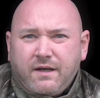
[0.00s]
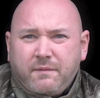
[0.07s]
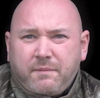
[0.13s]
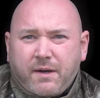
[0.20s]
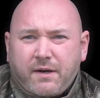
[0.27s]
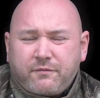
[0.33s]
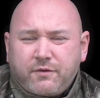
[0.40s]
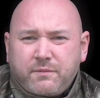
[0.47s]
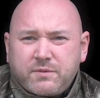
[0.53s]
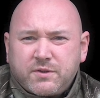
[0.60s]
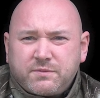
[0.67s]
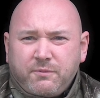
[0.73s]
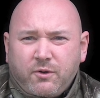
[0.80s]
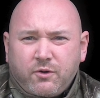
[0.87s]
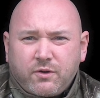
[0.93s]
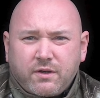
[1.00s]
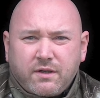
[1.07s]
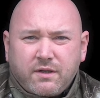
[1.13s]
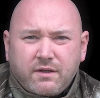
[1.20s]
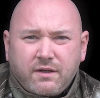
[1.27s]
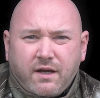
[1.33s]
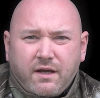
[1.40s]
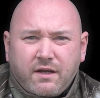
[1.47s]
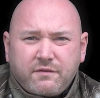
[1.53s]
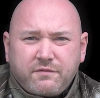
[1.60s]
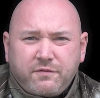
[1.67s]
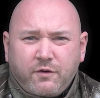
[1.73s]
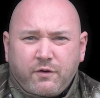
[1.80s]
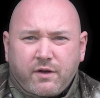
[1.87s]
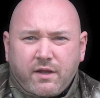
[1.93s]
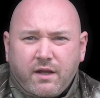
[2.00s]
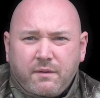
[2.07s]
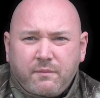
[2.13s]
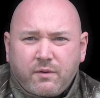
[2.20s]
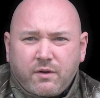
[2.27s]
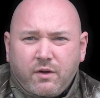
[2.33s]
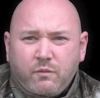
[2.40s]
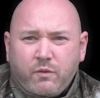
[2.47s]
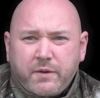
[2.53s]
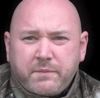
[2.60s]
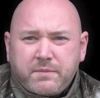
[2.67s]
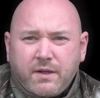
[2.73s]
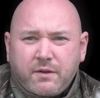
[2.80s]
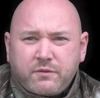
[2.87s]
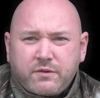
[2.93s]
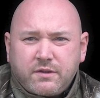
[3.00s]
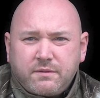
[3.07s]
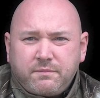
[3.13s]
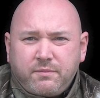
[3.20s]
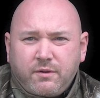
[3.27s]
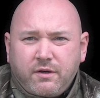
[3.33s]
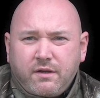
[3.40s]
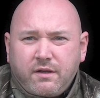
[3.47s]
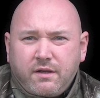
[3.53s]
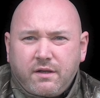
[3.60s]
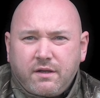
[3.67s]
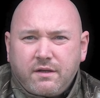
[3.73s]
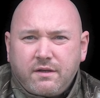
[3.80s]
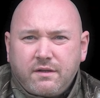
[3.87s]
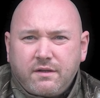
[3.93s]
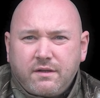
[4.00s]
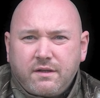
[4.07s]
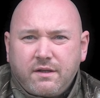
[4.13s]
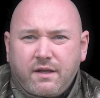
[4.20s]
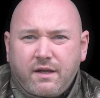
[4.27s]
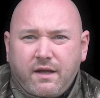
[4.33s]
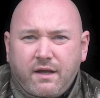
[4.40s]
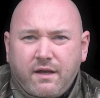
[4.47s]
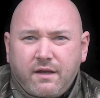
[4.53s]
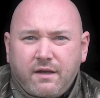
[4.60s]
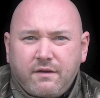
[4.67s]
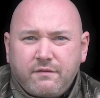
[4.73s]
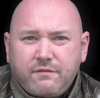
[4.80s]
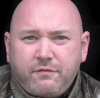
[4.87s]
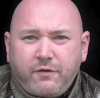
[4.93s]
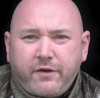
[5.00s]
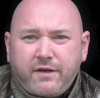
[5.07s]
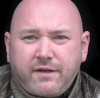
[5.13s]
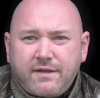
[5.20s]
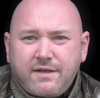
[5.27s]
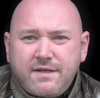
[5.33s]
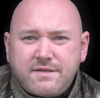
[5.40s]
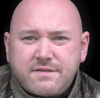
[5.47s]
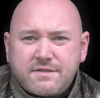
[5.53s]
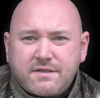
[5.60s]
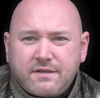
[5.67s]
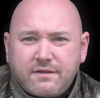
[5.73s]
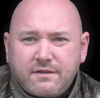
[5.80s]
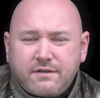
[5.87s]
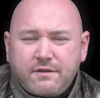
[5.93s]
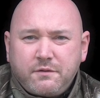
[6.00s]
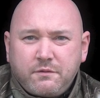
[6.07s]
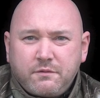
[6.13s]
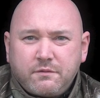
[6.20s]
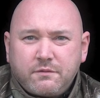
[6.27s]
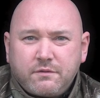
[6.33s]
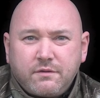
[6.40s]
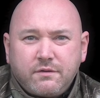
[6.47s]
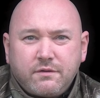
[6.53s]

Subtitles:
Apart from this morning at 4 a.m. I got wiped out by fighting geese who